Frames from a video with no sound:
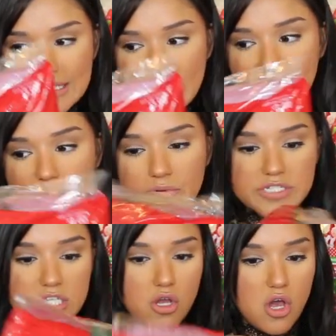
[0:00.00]

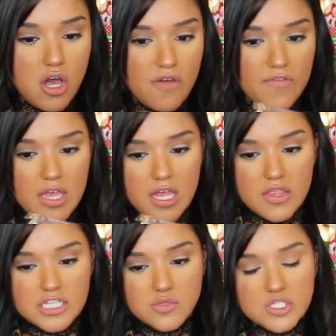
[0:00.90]
70% off.
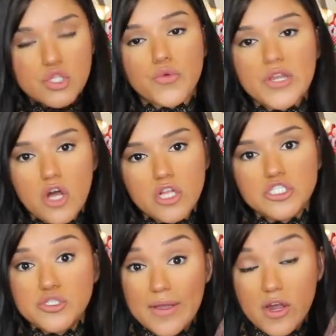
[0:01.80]
This was
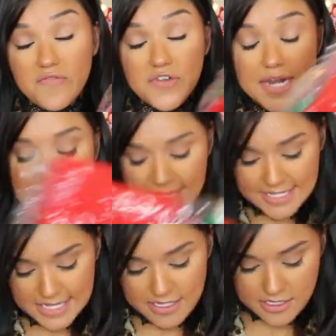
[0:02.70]
$3, so I got it for 90
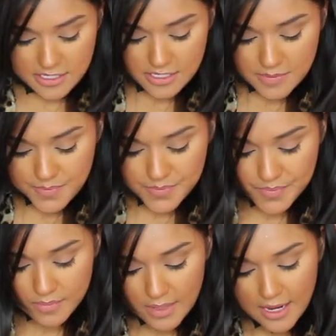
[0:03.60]
cents.
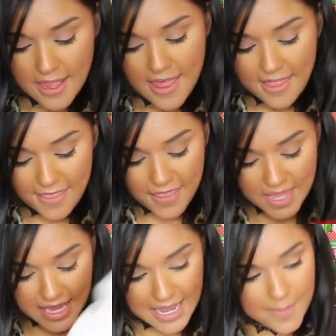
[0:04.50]

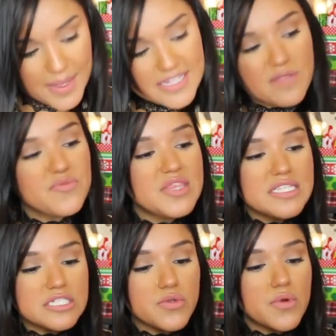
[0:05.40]
Then I picked up
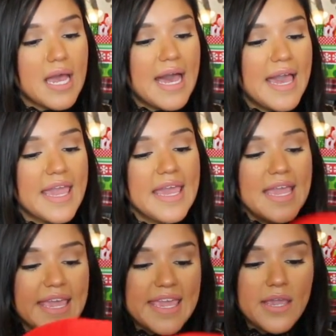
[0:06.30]
this little guy,
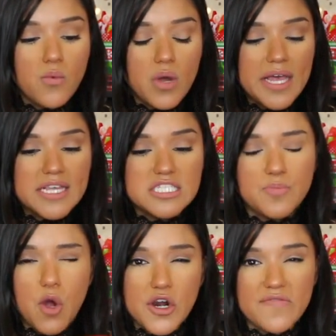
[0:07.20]
he was
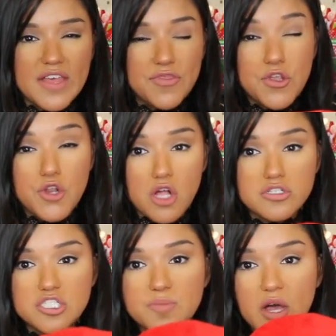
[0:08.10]
part of like the
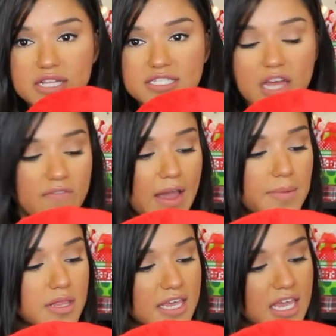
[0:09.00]
dollar spot stuff,
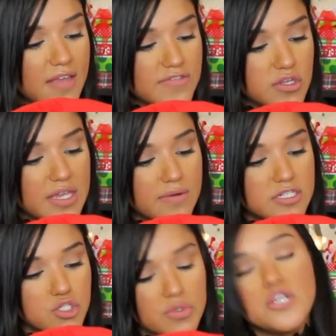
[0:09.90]
I believe. So he
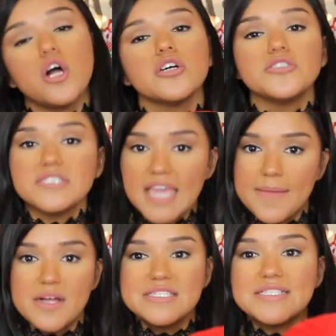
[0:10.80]
was $3,
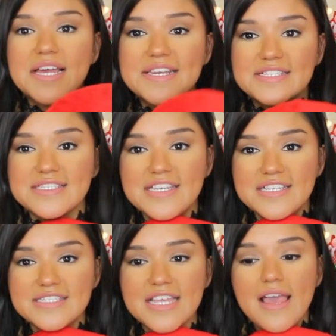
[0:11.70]
came out to 90
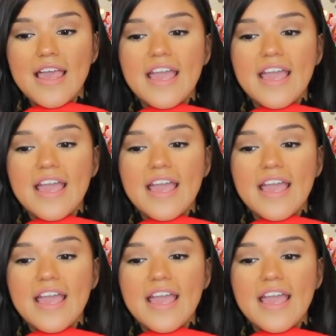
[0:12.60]
cents,